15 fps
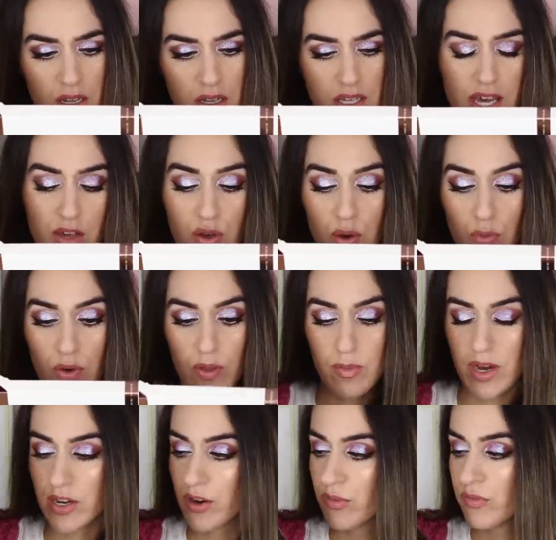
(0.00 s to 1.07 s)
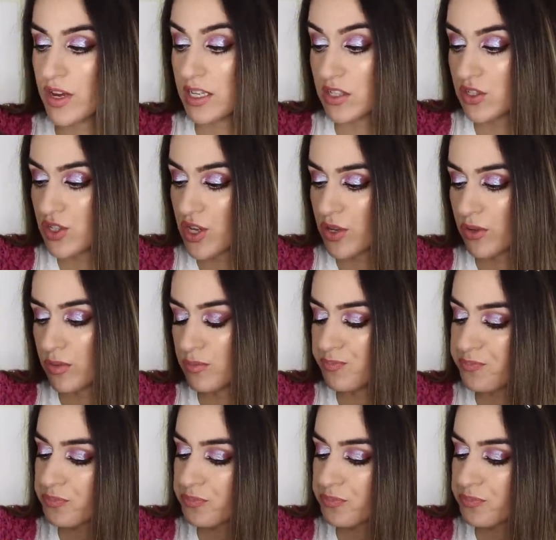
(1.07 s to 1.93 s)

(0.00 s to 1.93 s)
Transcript: Yeah, you can wear them on your face too.